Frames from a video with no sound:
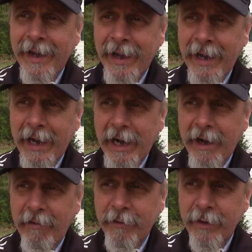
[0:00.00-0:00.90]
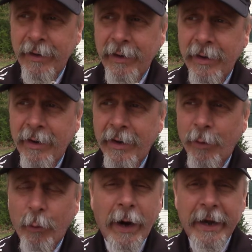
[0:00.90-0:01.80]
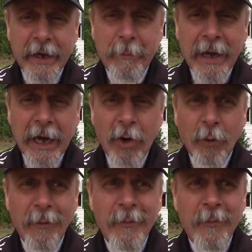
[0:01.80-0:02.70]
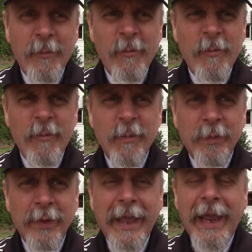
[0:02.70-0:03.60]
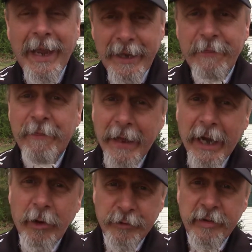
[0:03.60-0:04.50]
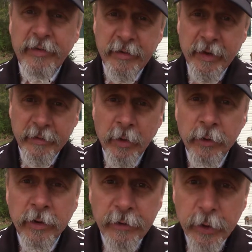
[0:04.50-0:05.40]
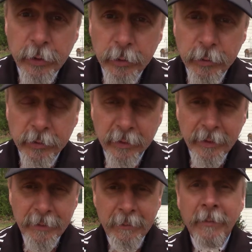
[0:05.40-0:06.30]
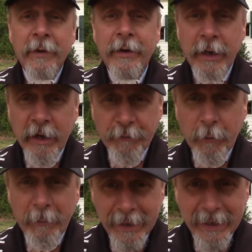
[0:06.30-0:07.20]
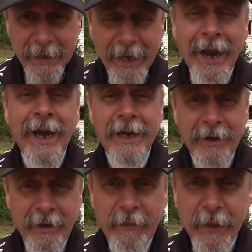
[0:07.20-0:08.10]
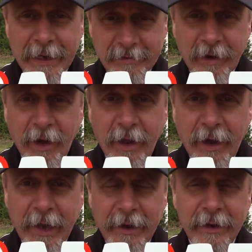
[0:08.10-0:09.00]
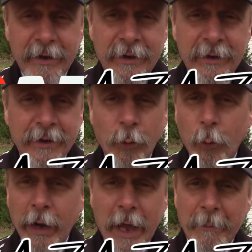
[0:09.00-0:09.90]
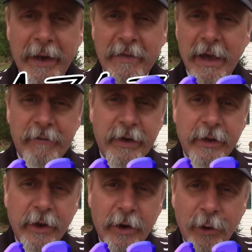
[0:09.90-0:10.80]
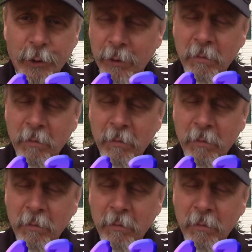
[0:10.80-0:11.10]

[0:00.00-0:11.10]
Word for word: have right at about 8,600 views. Now for me, that's a lot. When I made that video,